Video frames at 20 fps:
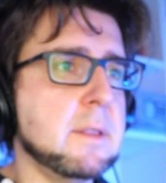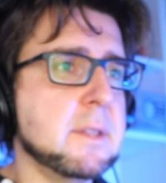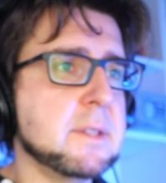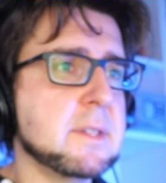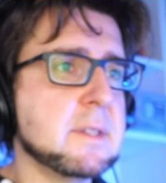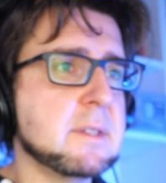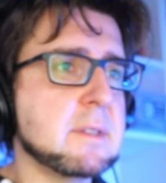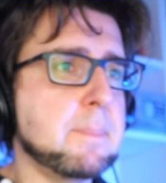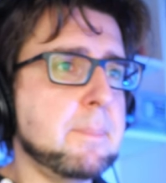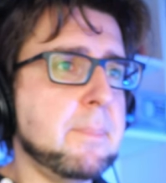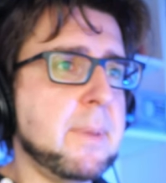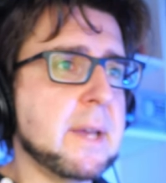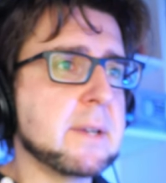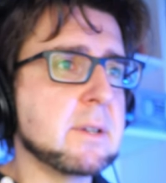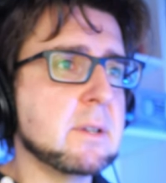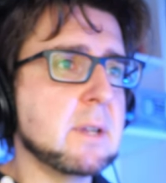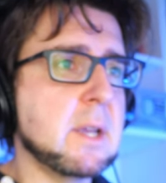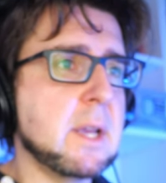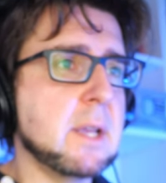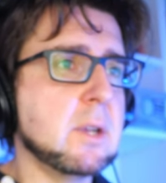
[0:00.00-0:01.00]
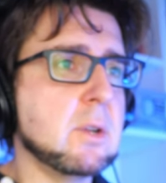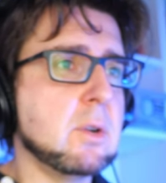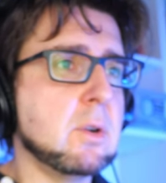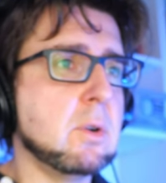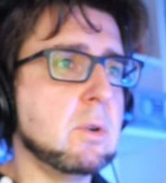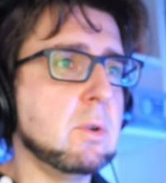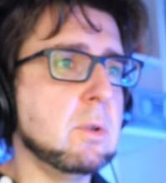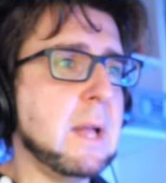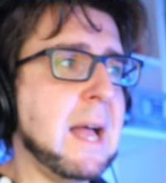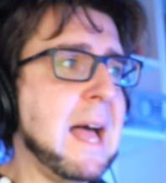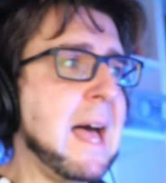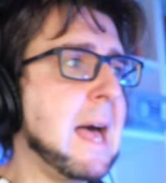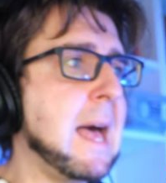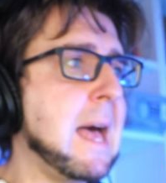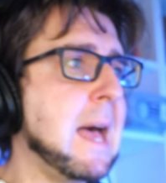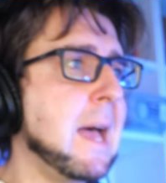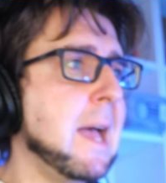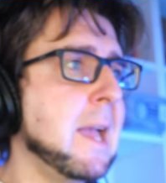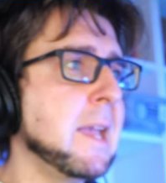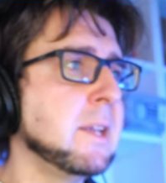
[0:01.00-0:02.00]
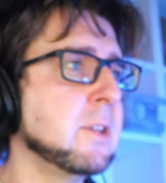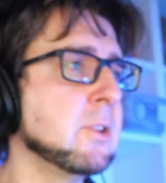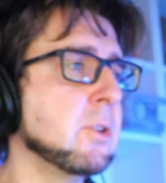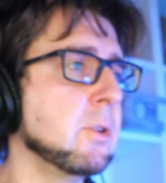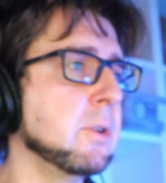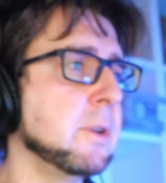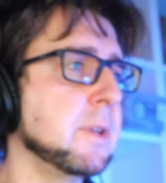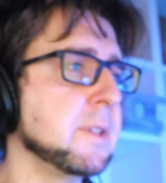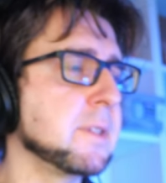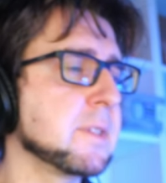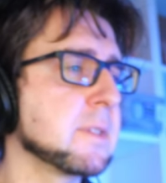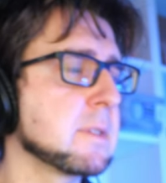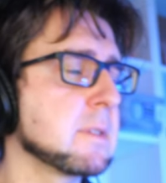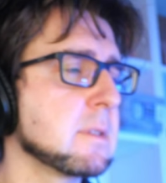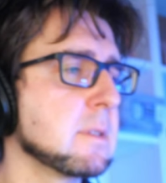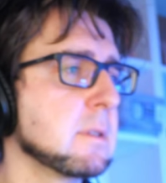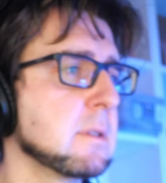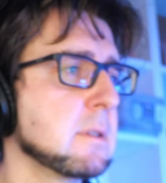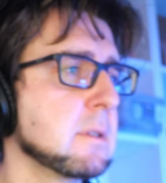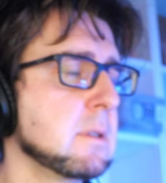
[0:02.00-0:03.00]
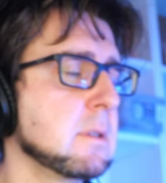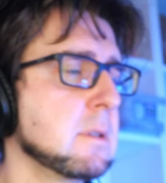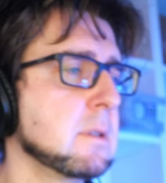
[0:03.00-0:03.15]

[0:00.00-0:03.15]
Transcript: This is a pattern I call high noise.